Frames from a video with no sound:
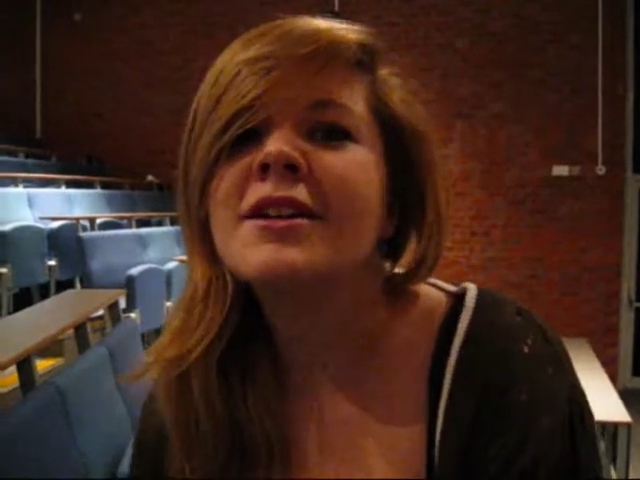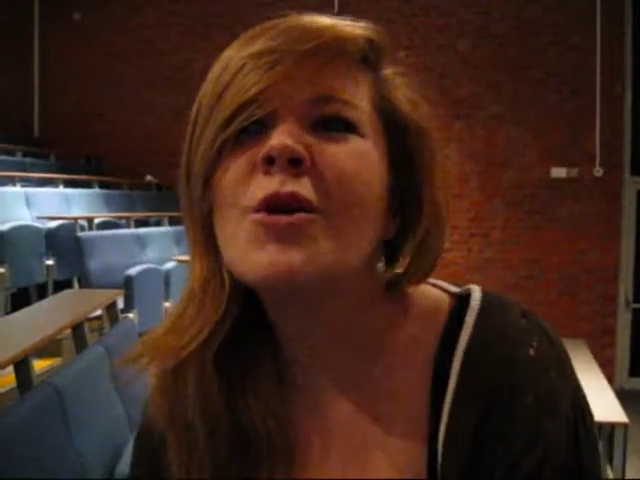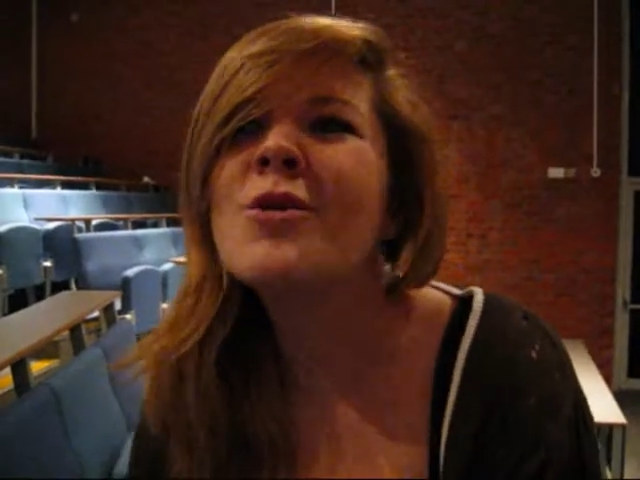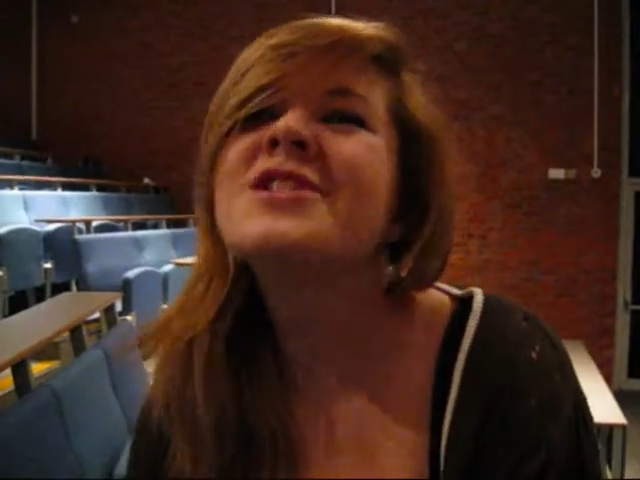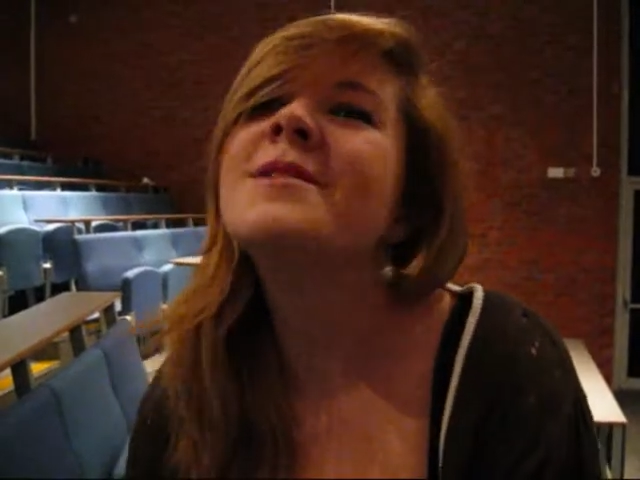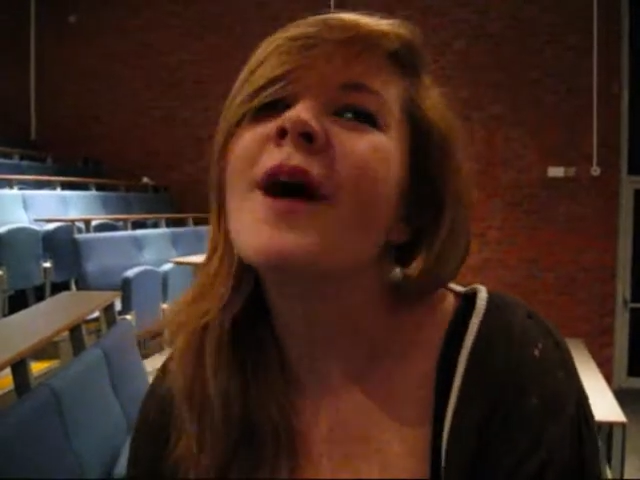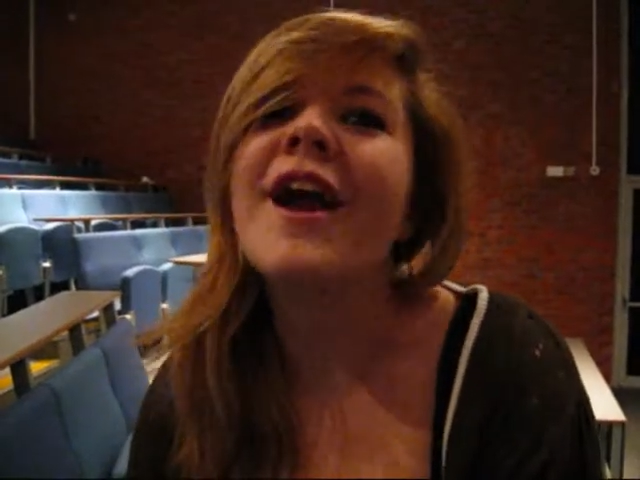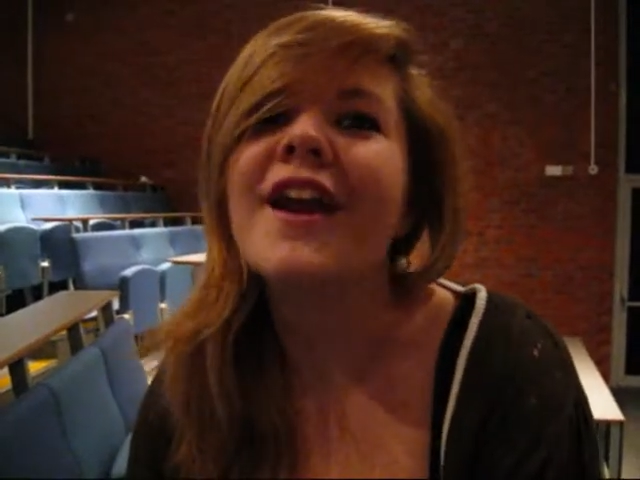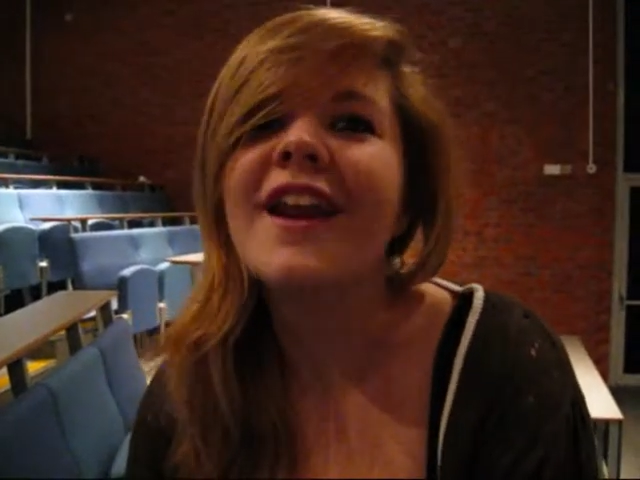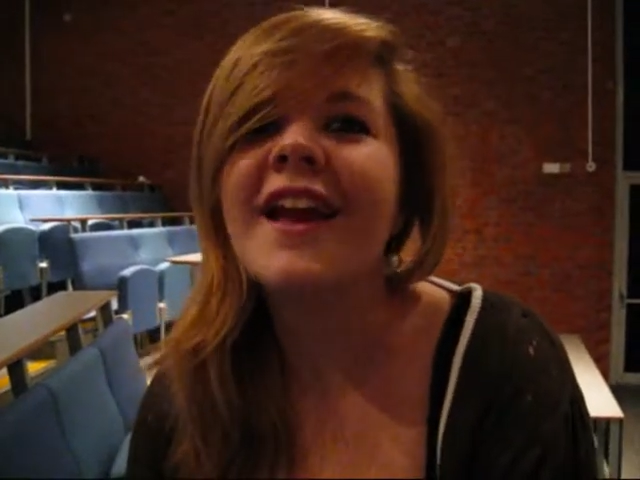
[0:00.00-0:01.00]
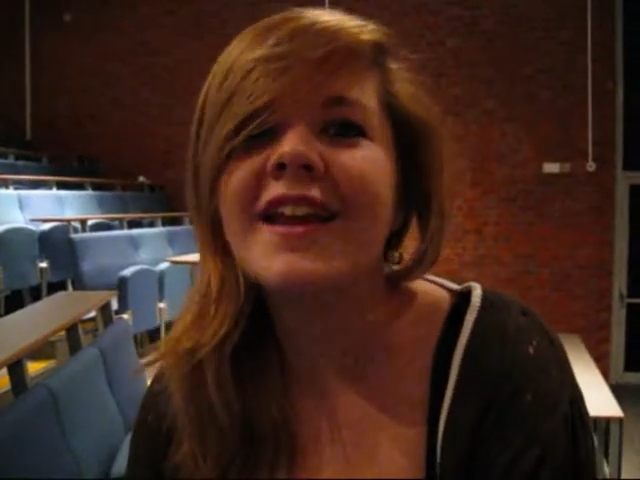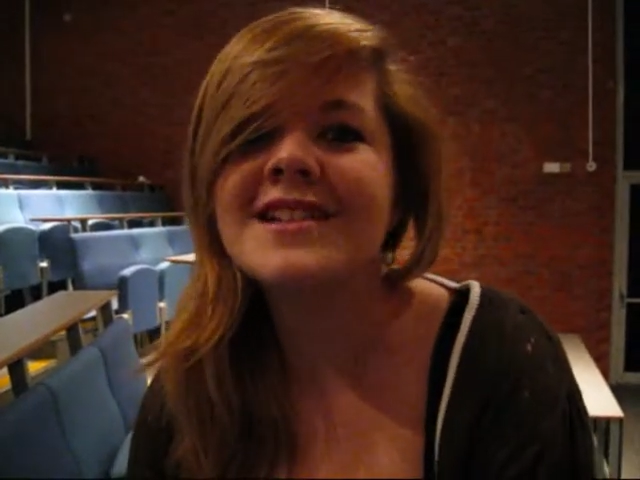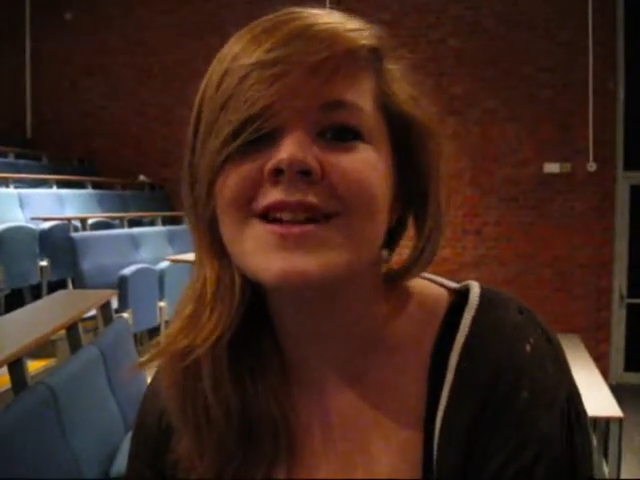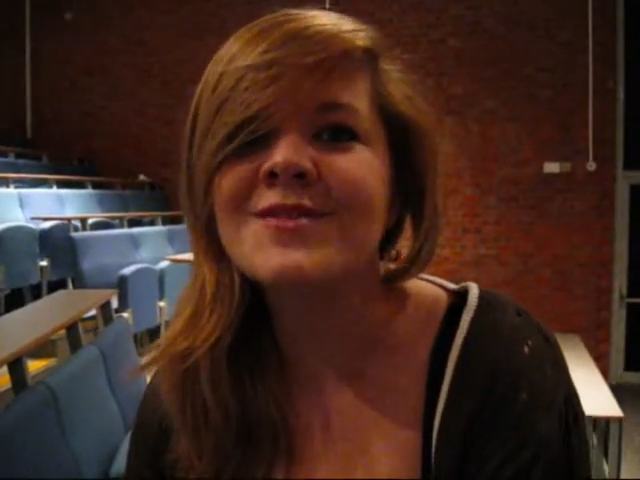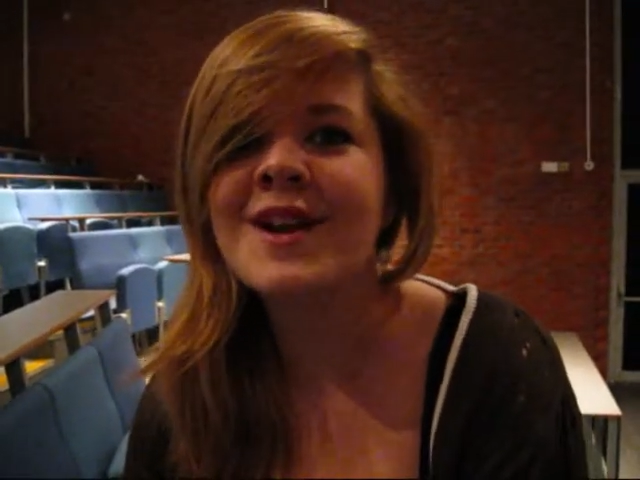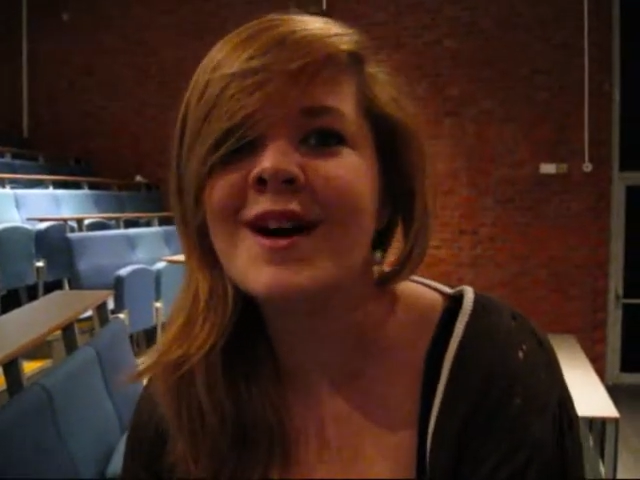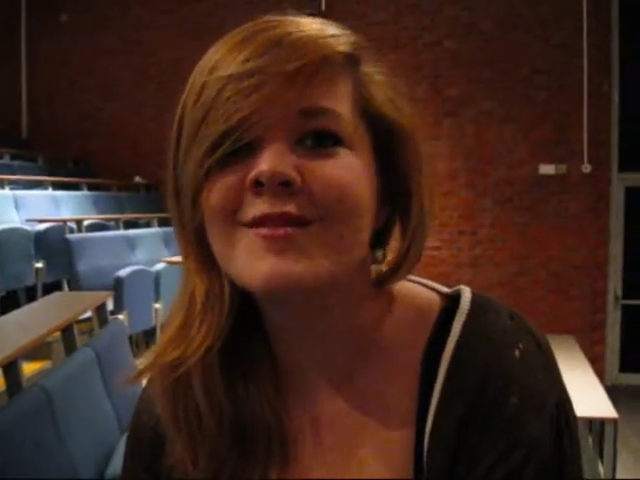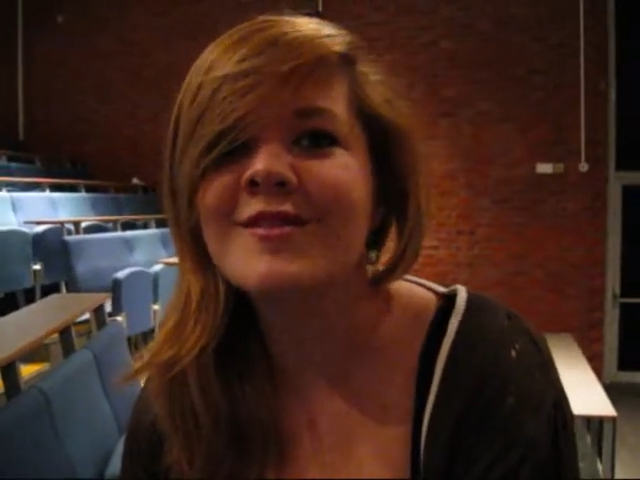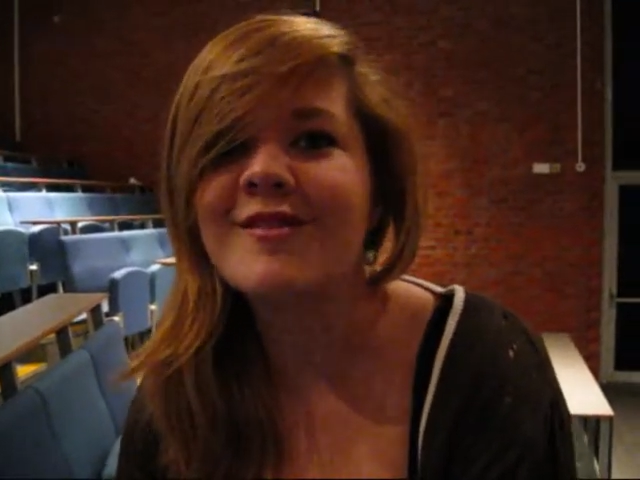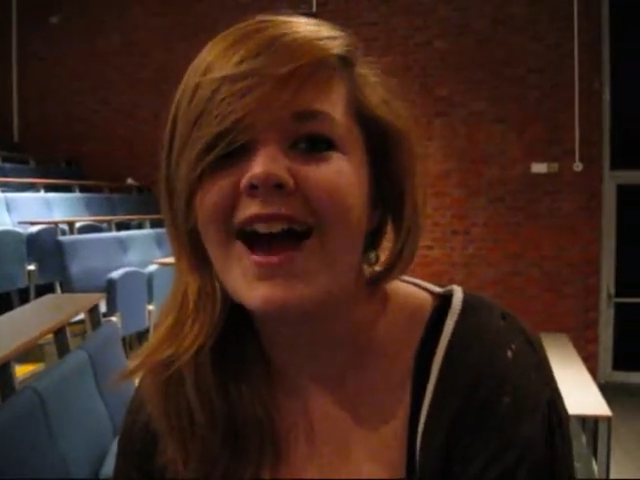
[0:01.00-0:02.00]
Of course he won't. He doesn't have
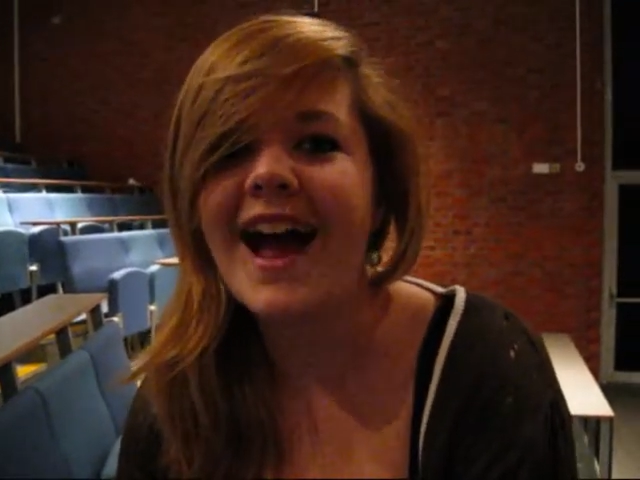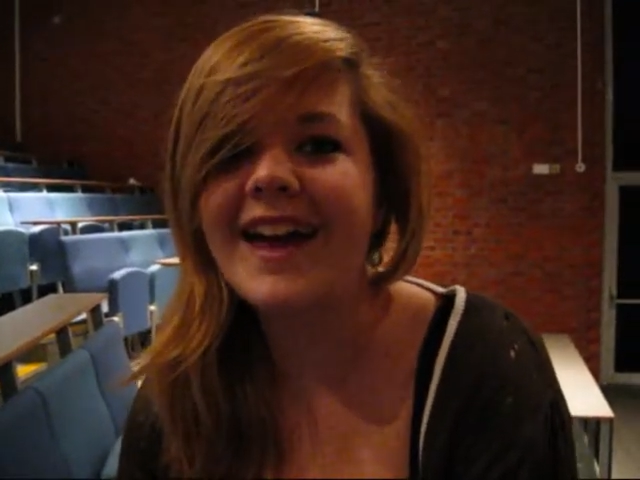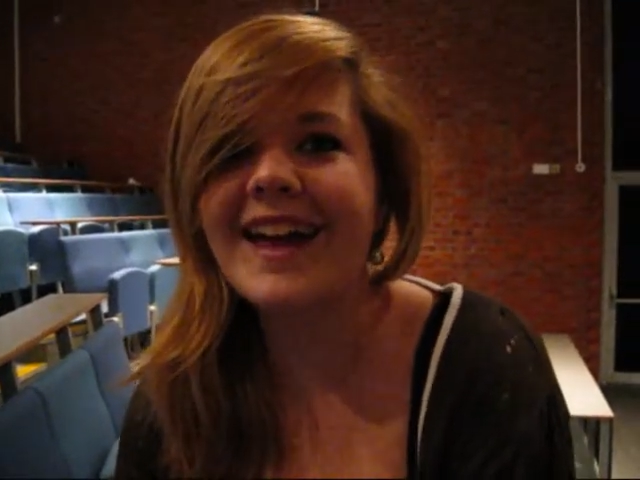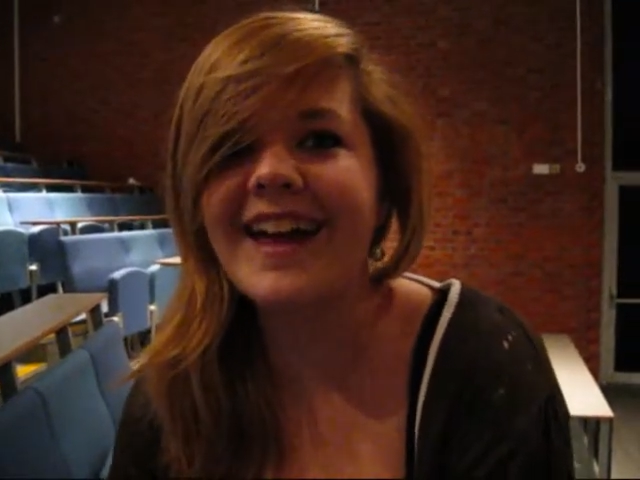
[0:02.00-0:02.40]
time for rag.